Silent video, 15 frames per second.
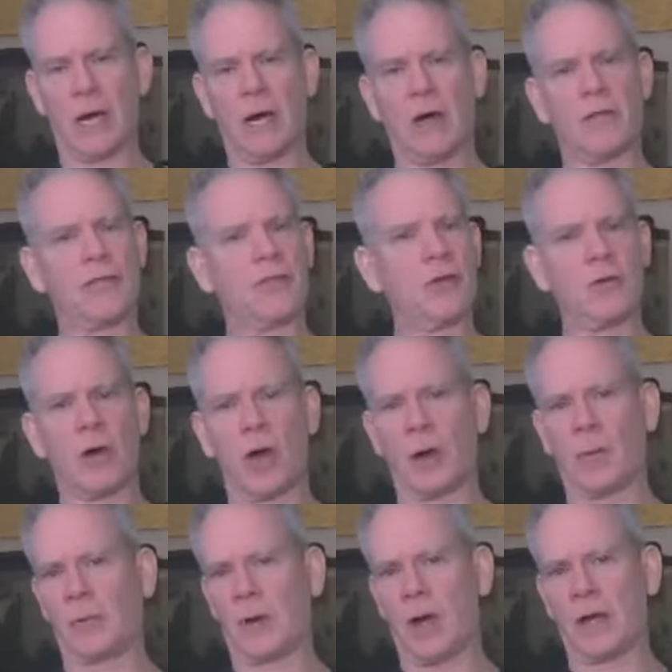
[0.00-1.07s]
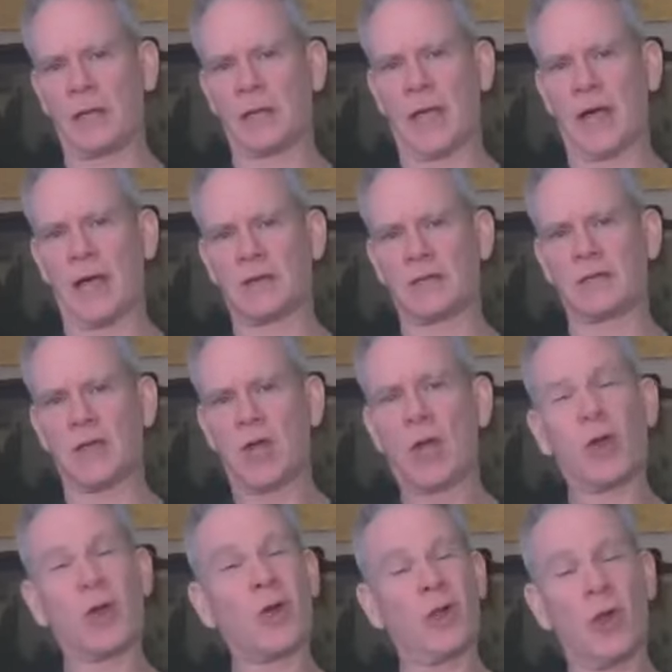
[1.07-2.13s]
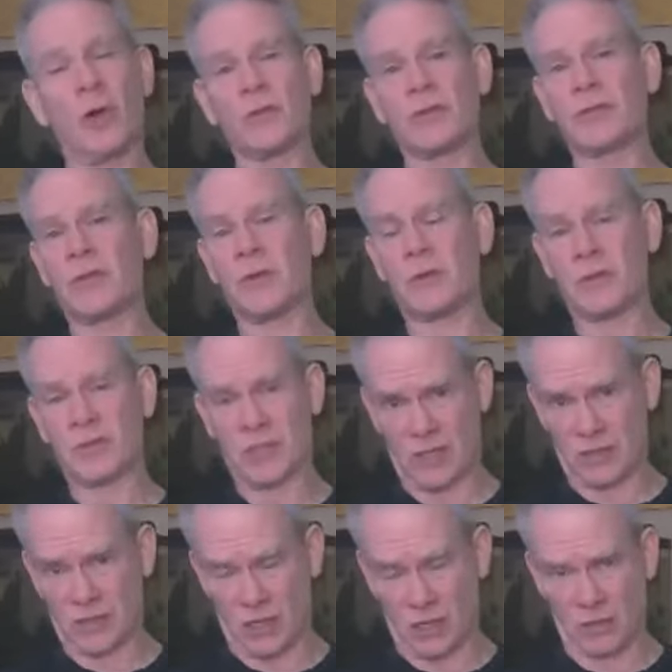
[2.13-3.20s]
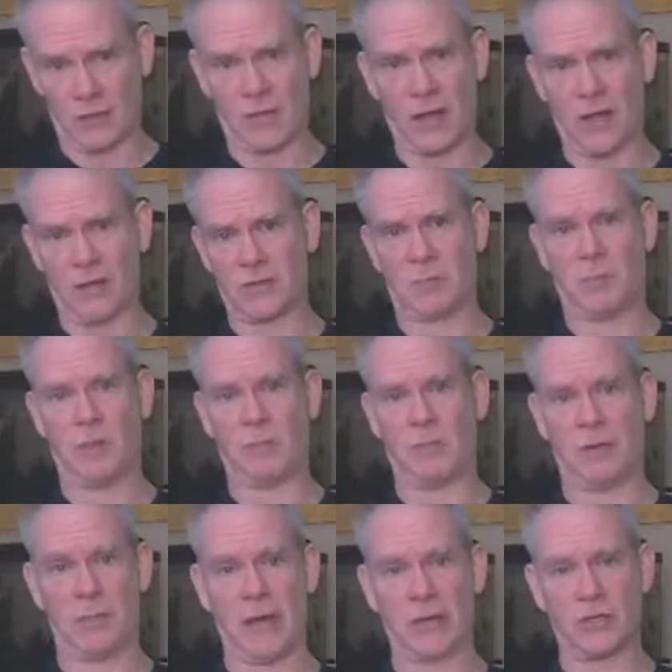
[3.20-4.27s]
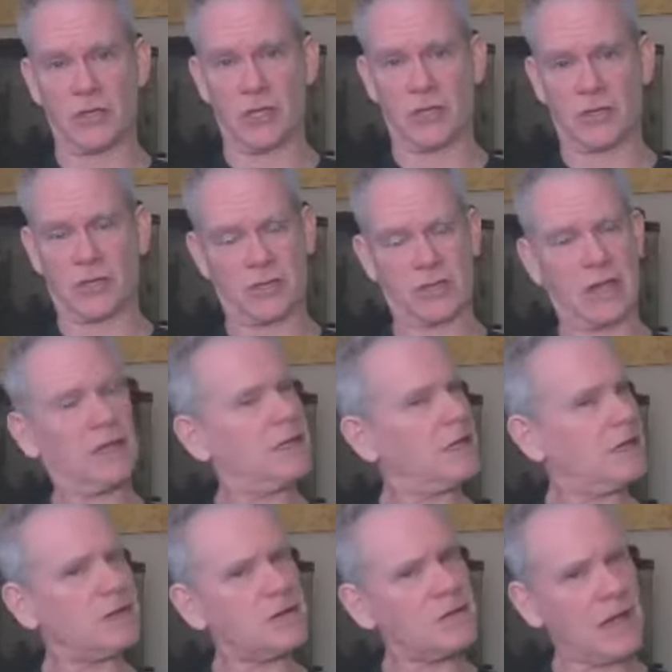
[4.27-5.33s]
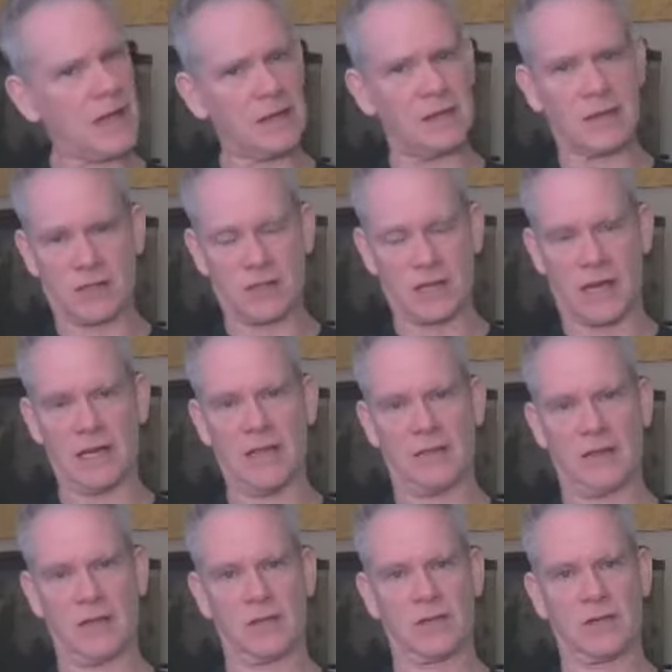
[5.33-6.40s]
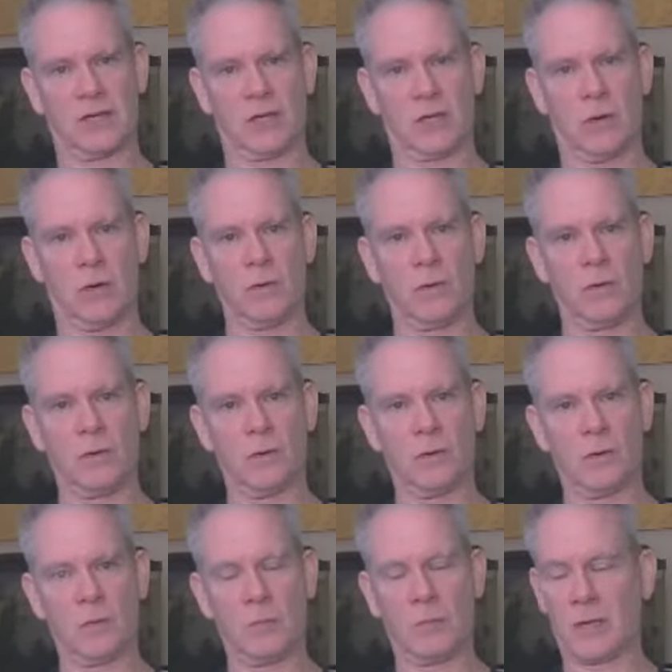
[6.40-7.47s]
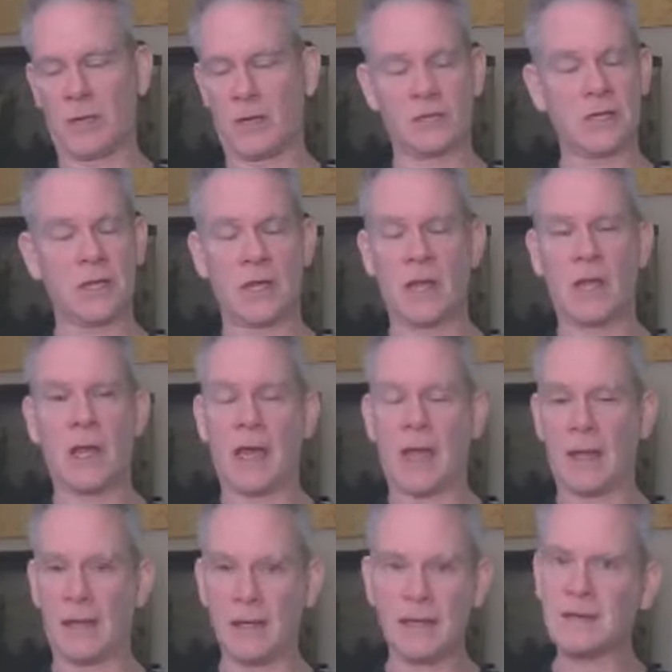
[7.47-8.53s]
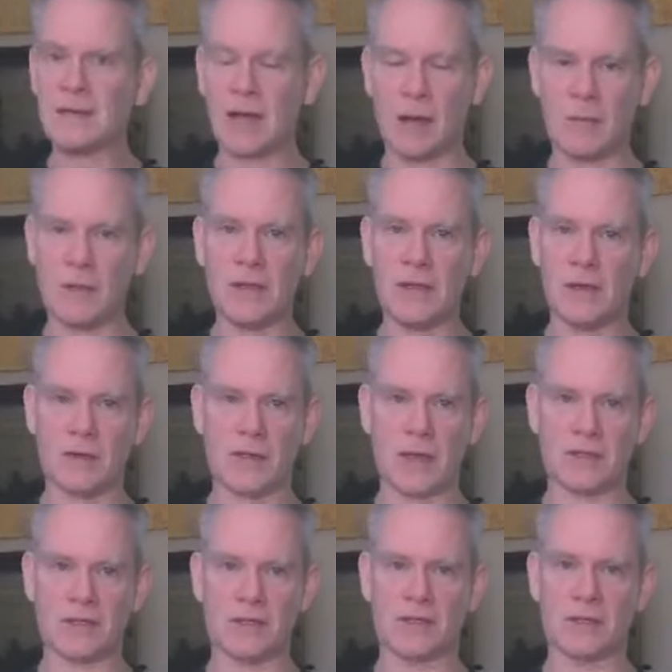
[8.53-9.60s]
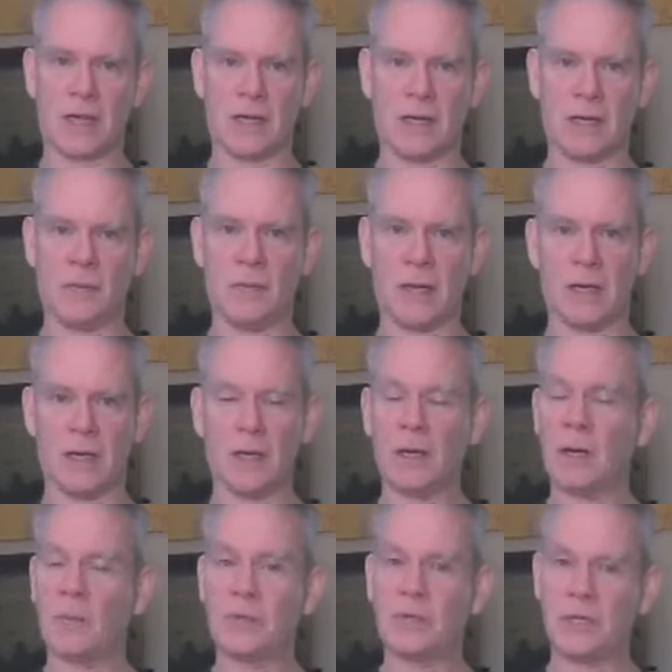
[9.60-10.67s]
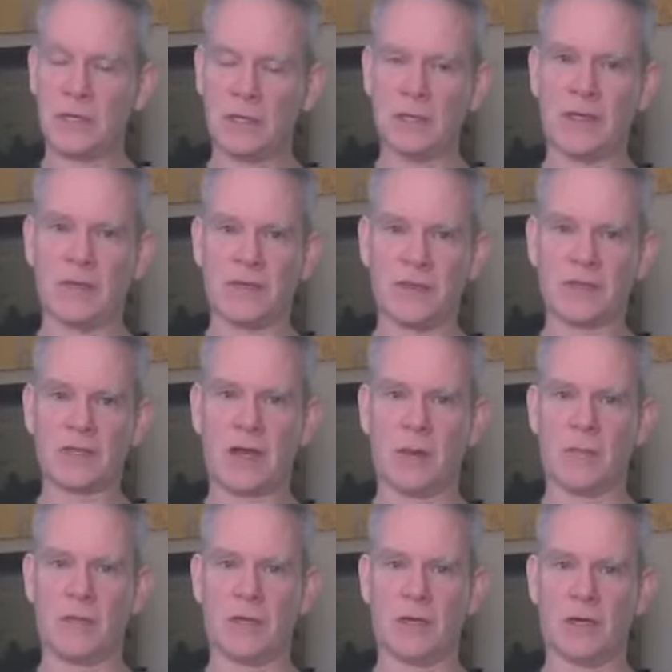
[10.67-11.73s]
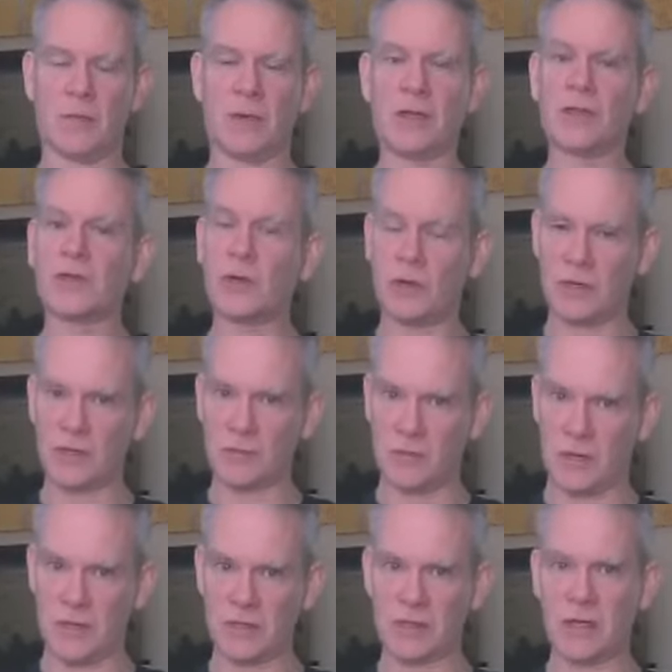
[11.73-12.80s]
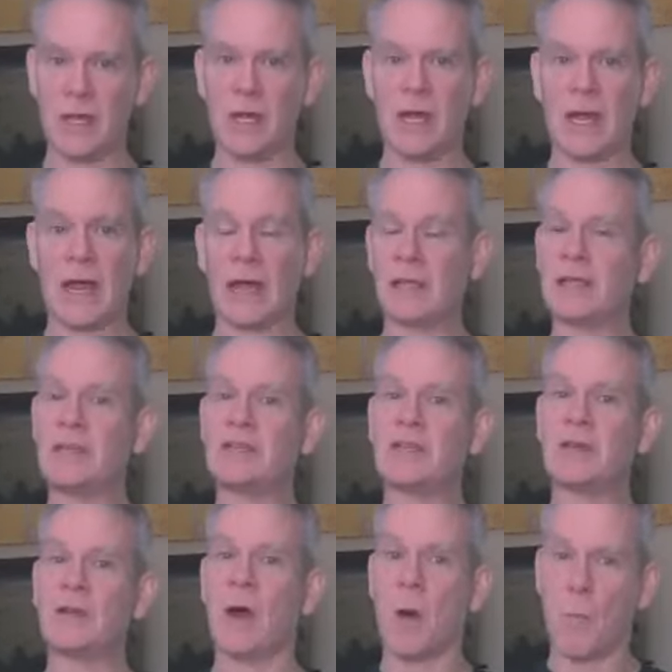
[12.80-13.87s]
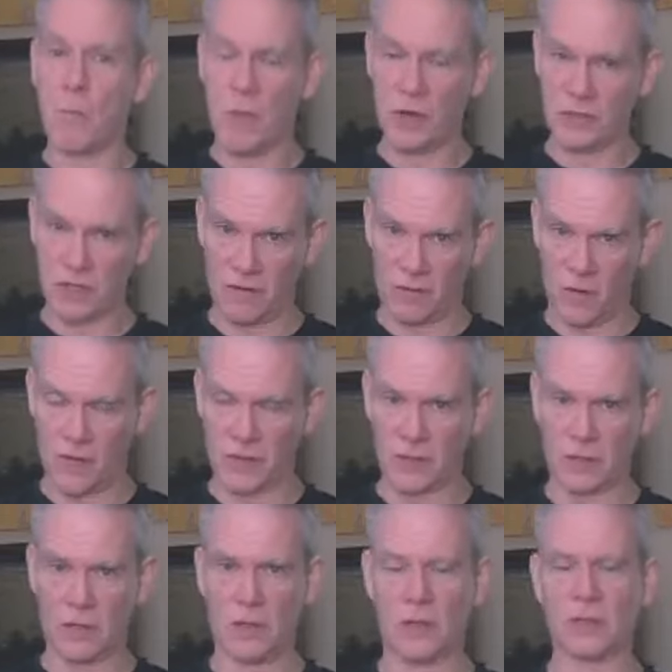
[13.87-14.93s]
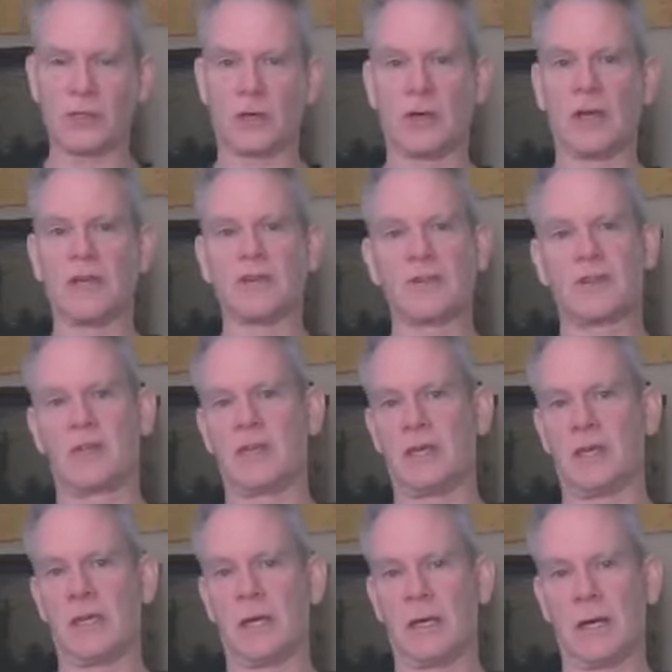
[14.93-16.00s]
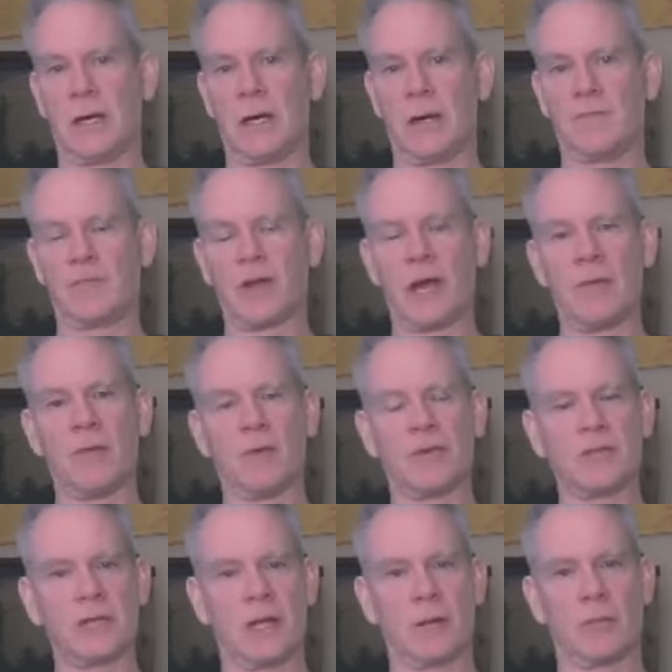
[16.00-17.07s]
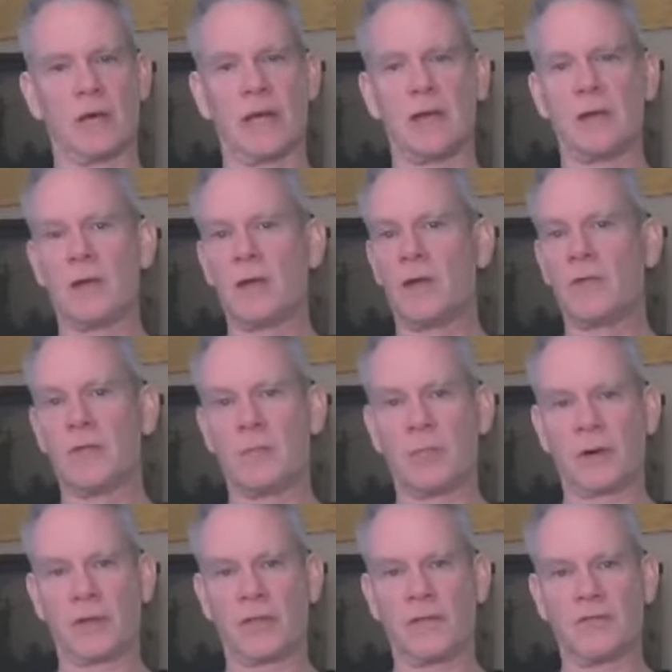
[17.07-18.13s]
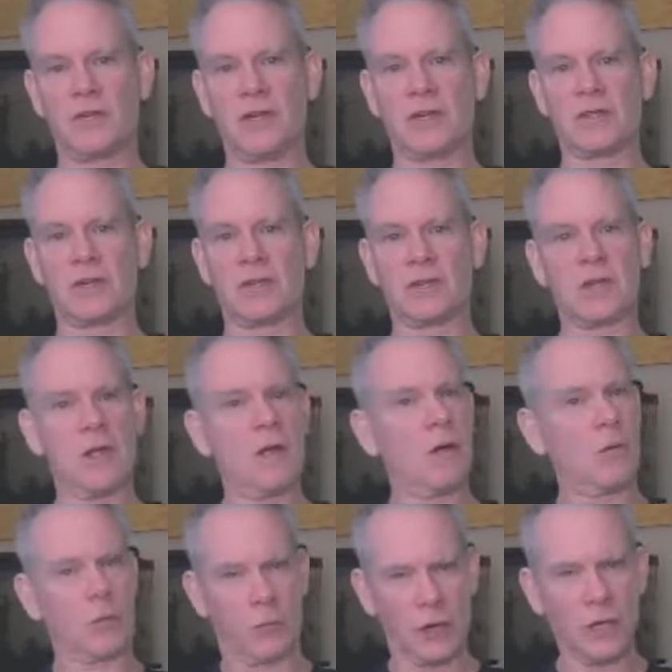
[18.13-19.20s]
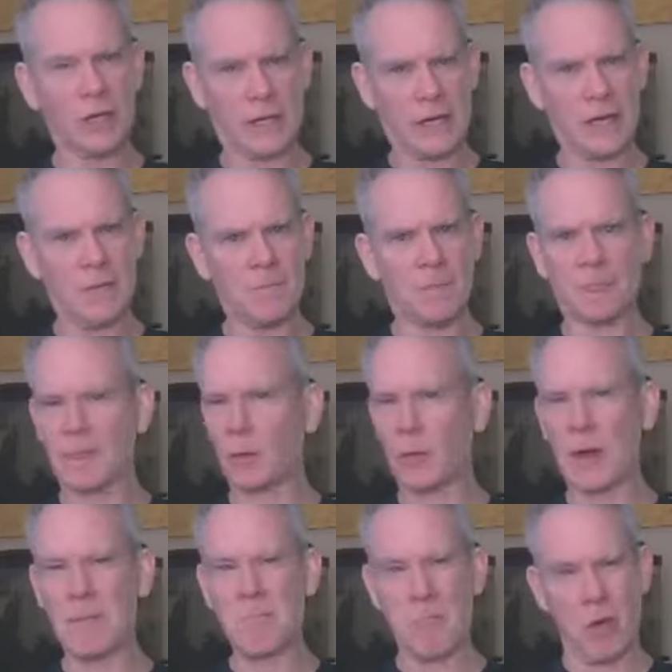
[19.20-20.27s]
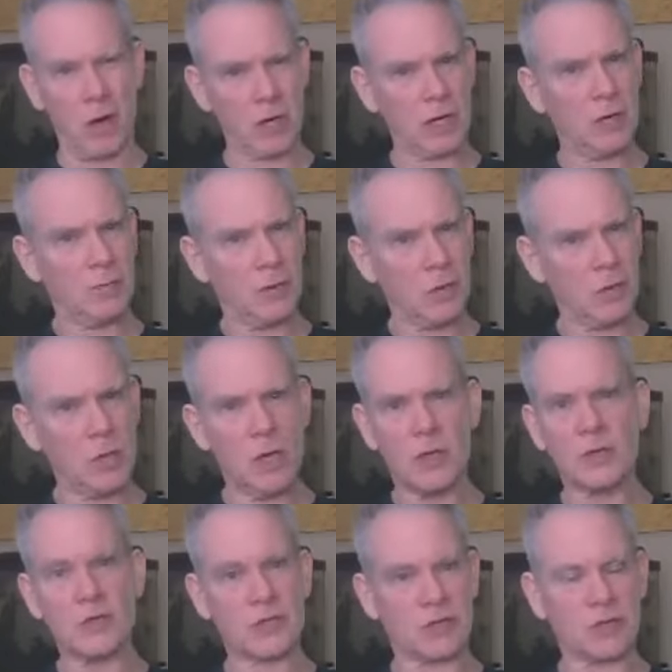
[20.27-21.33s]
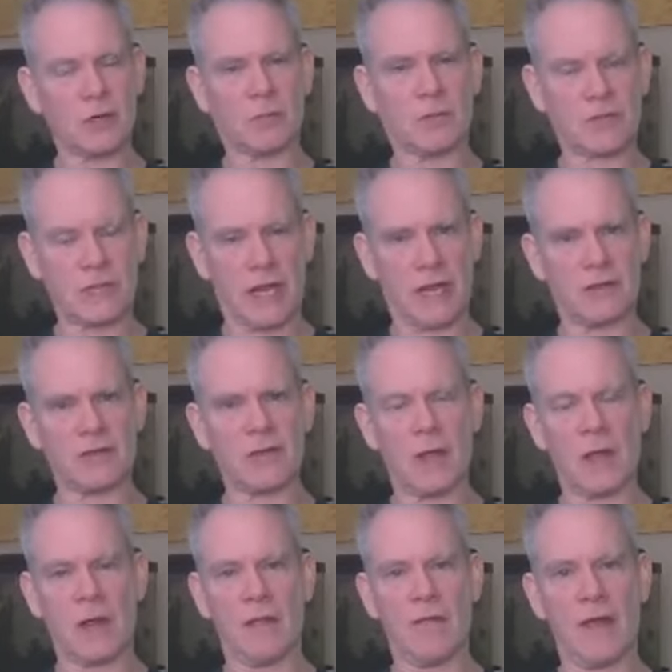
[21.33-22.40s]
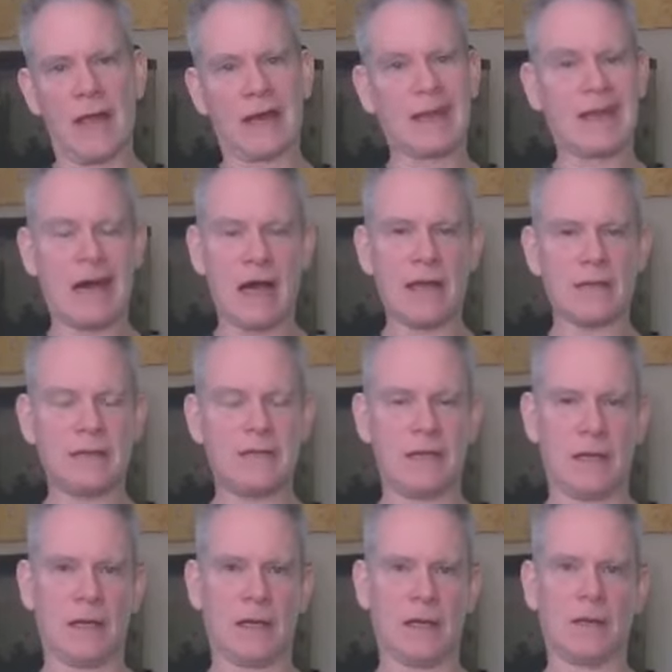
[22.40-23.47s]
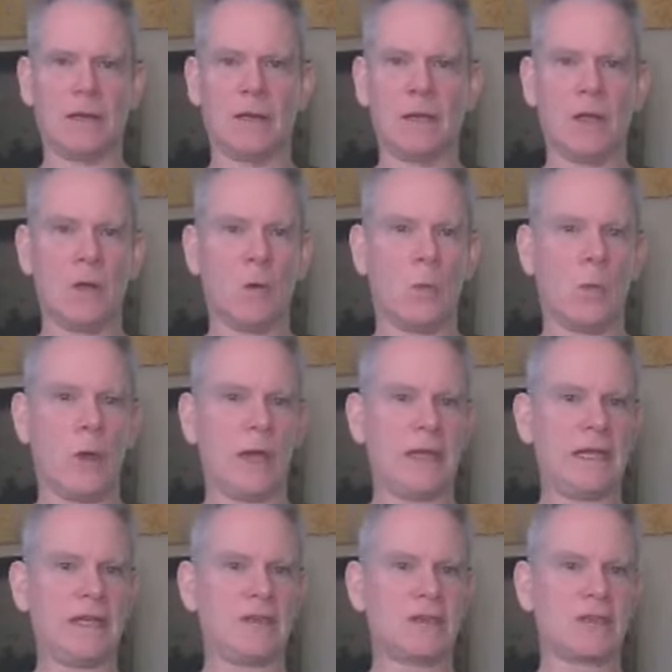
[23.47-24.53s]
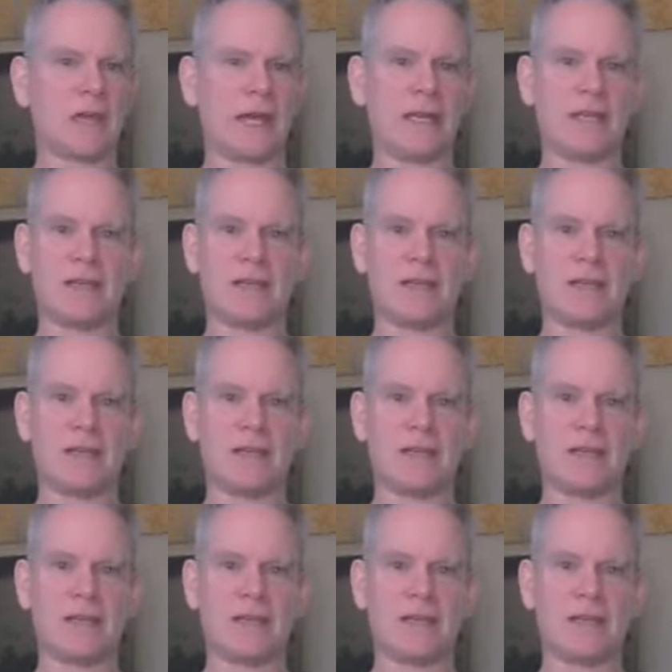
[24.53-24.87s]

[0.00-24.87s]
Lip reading: through our broadcasts close to 600,000 people about Jesus. And isn't that an exciting thing to do? Because at any time of the year, that's exciting, but particularly at this time of the year, because Christmas, at least in most of Western culture, is the time that we celebrate the birth of Jesus. Really, the remarkable circumstance that God did when he decided to